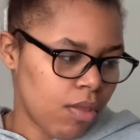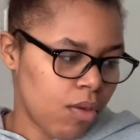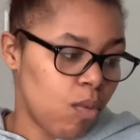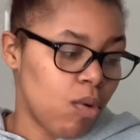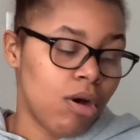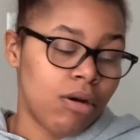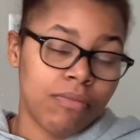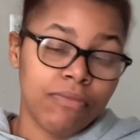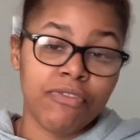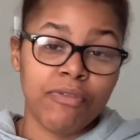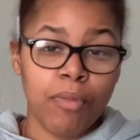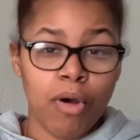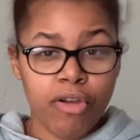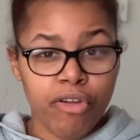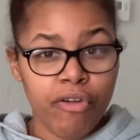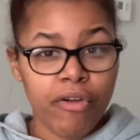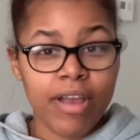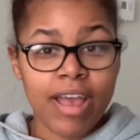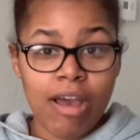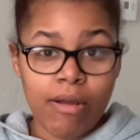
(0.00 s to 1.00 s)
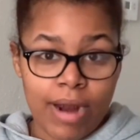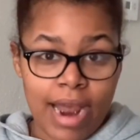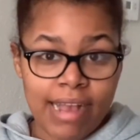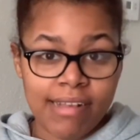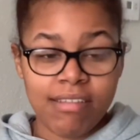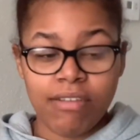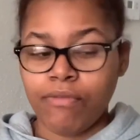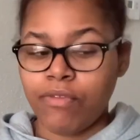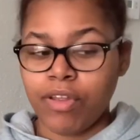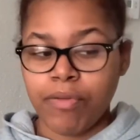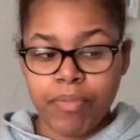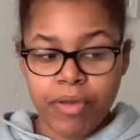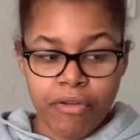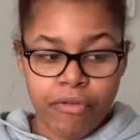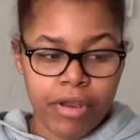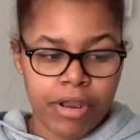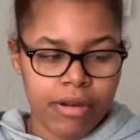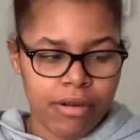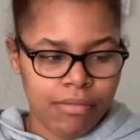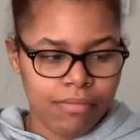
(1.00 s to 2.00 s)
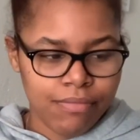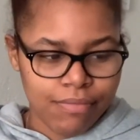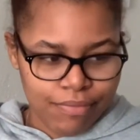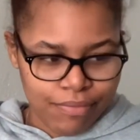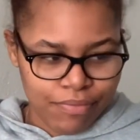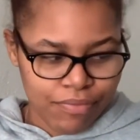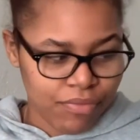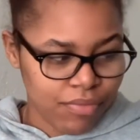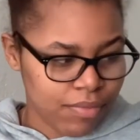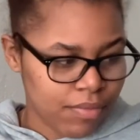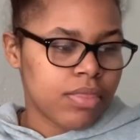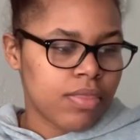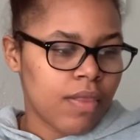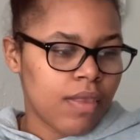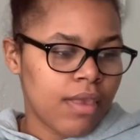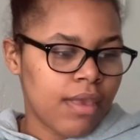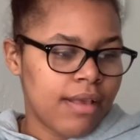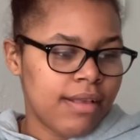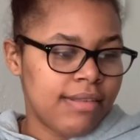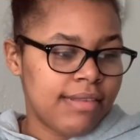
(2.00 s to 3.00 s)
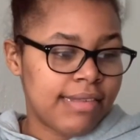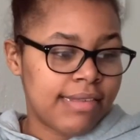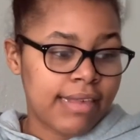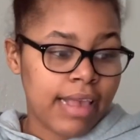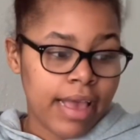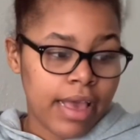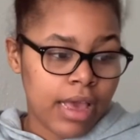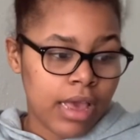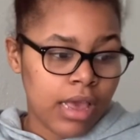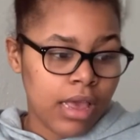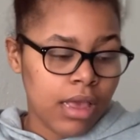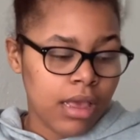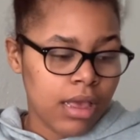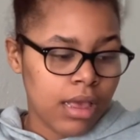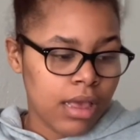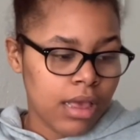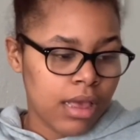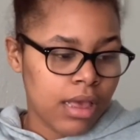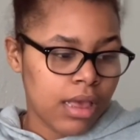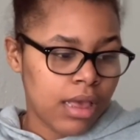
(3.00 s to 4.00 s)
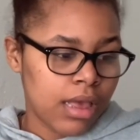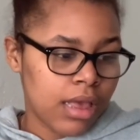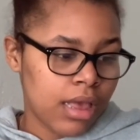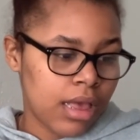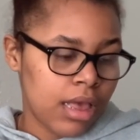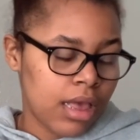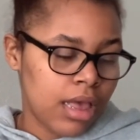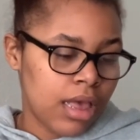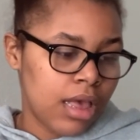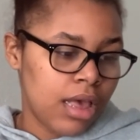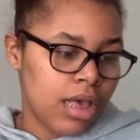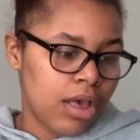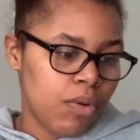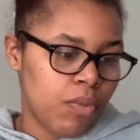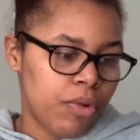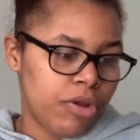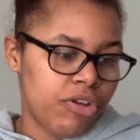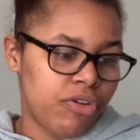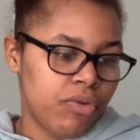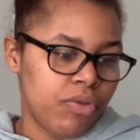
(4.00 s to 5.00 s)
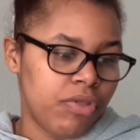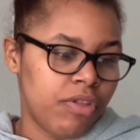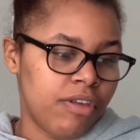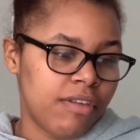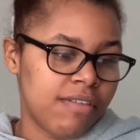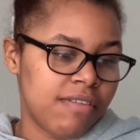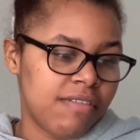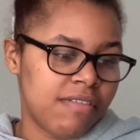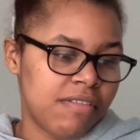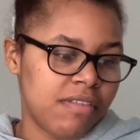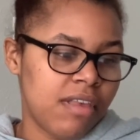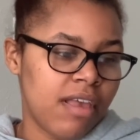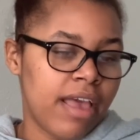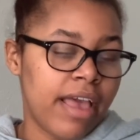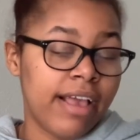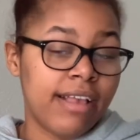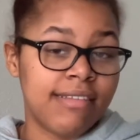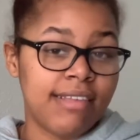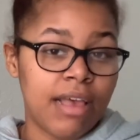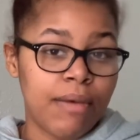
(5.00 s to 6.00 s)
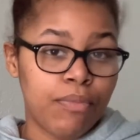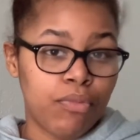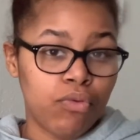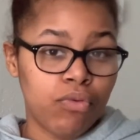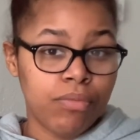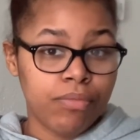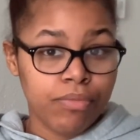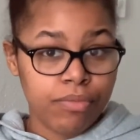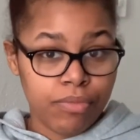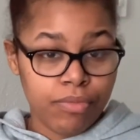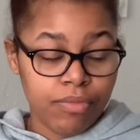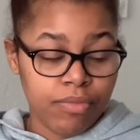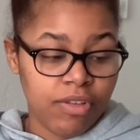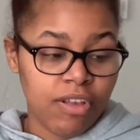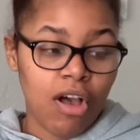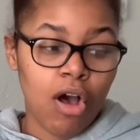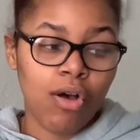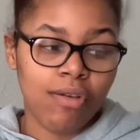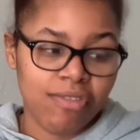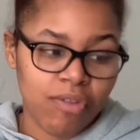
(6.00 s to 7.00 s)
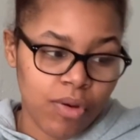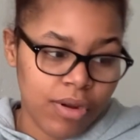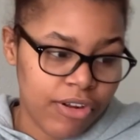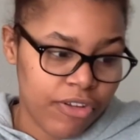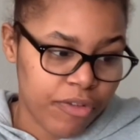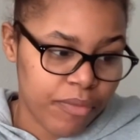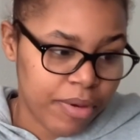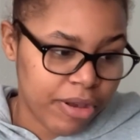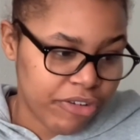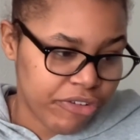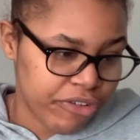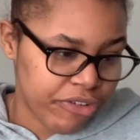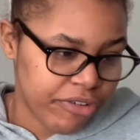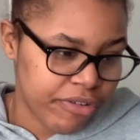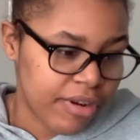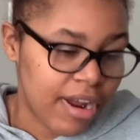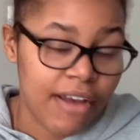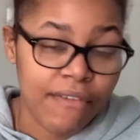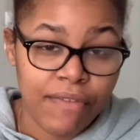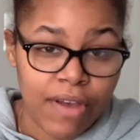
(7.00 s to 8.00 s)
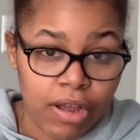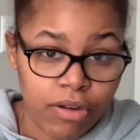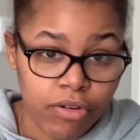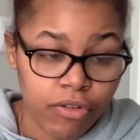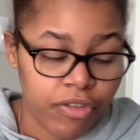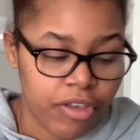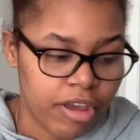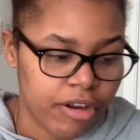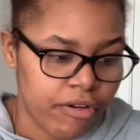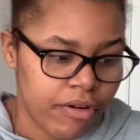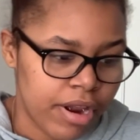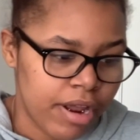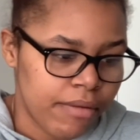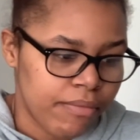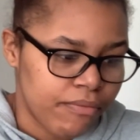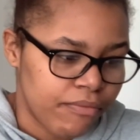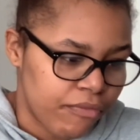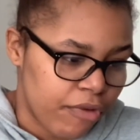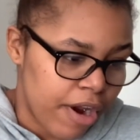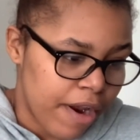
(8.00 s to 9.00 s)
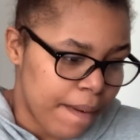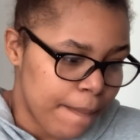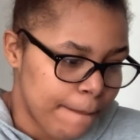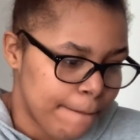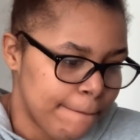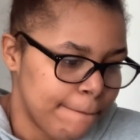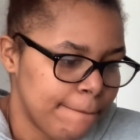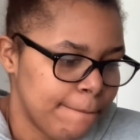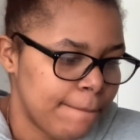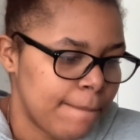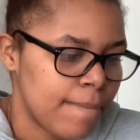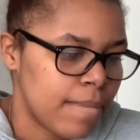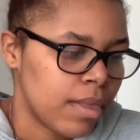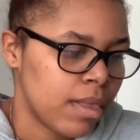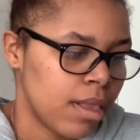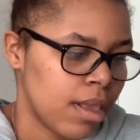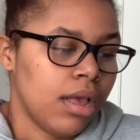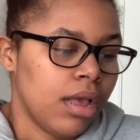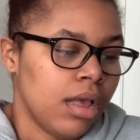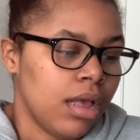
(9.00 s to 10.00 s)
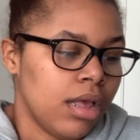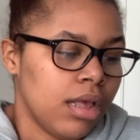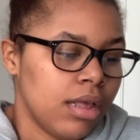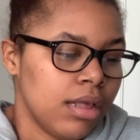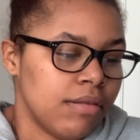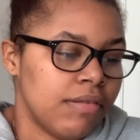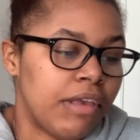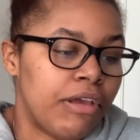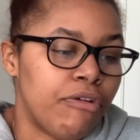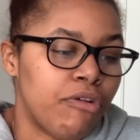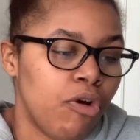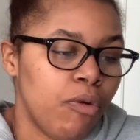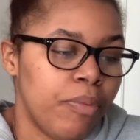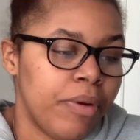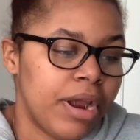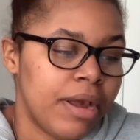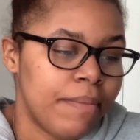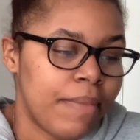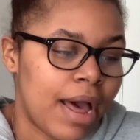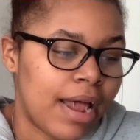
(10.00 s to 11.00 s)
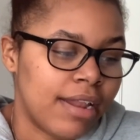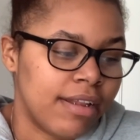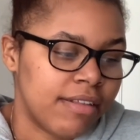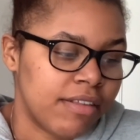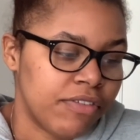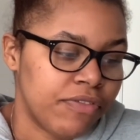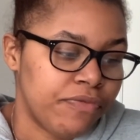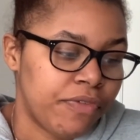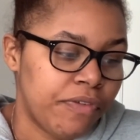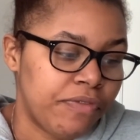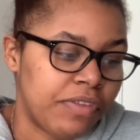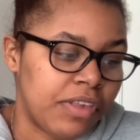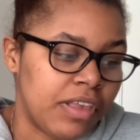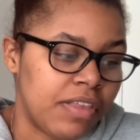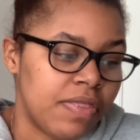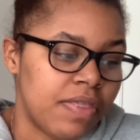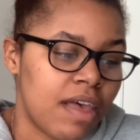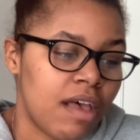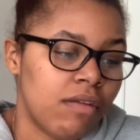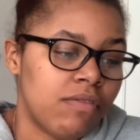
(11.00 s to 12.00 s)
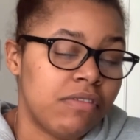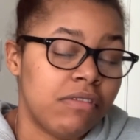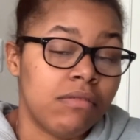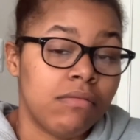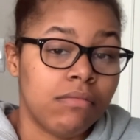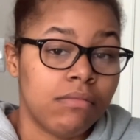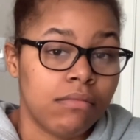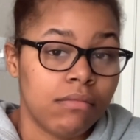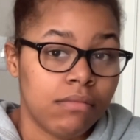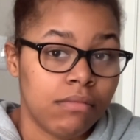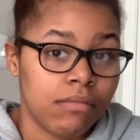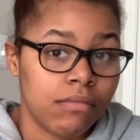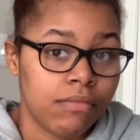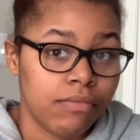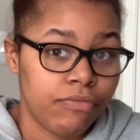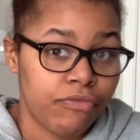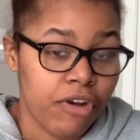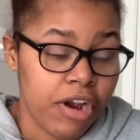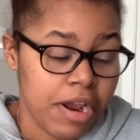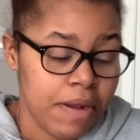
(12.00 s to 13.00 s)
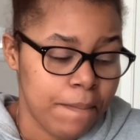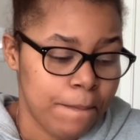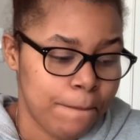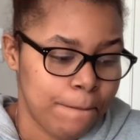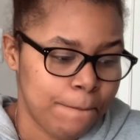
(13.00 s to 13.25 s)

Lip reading: Well, from all your account activity, period. Say we do this example. Also another picture I found on the internet, right? Say your opening balance is $15,000, right?